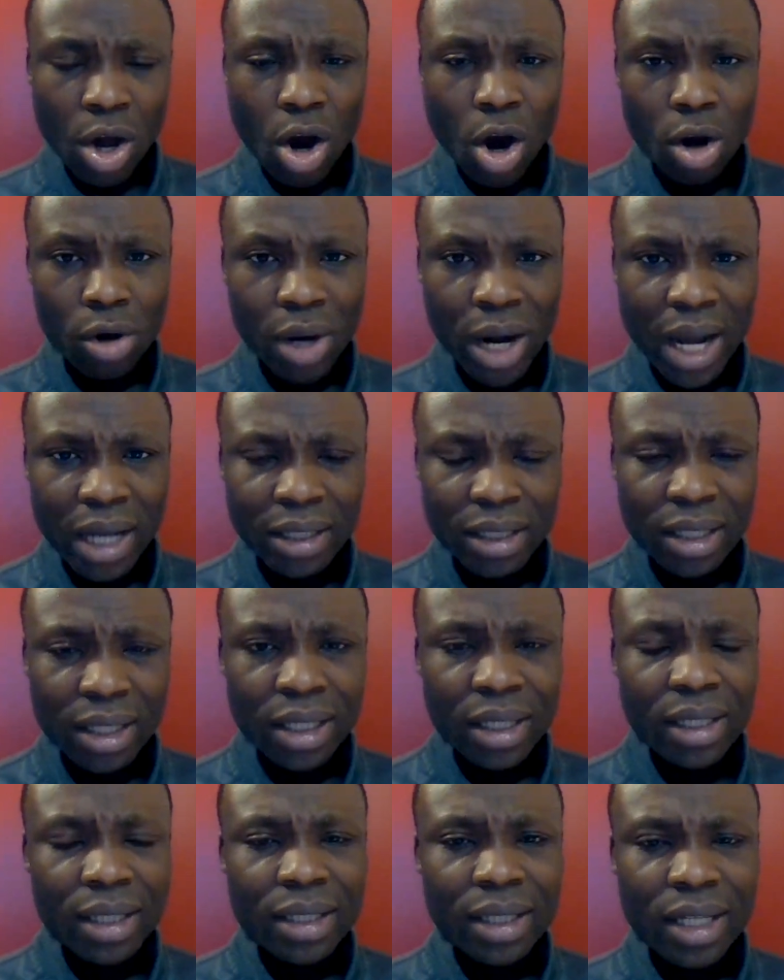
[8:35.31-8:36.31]
All right,
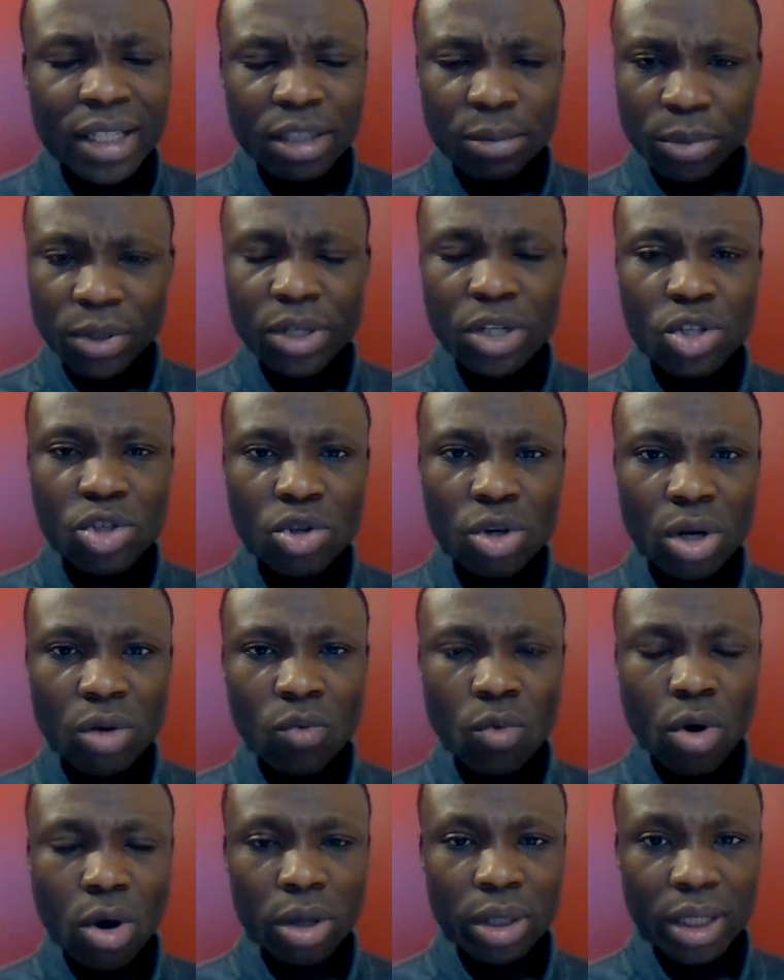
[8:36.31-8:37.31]
this spiritual
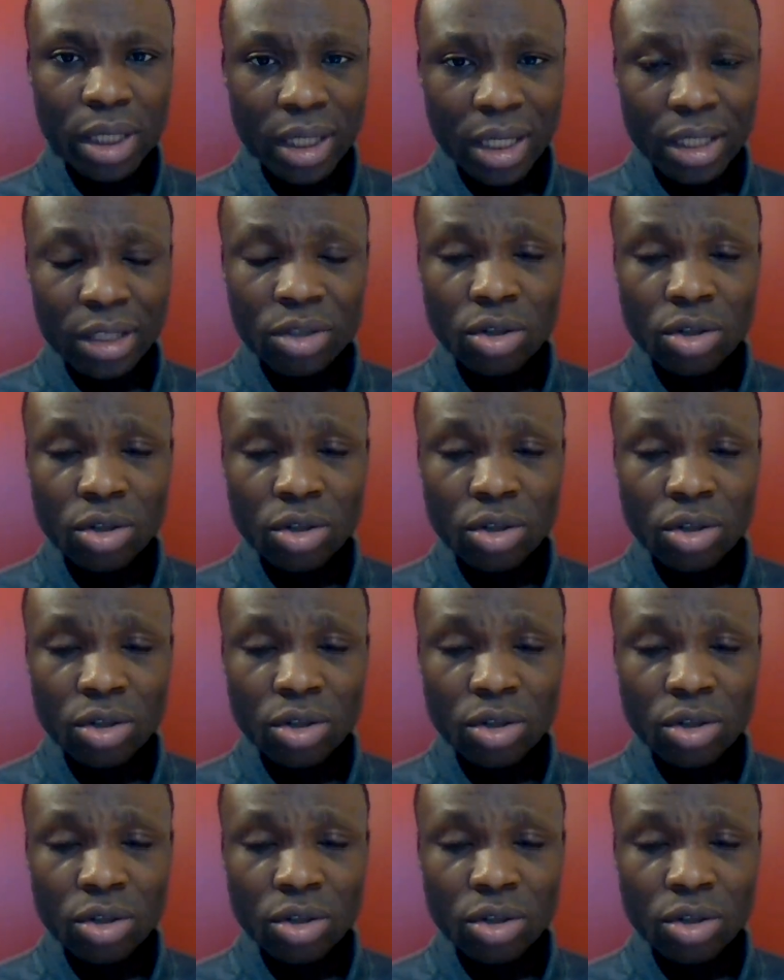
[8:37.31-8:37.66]
work that I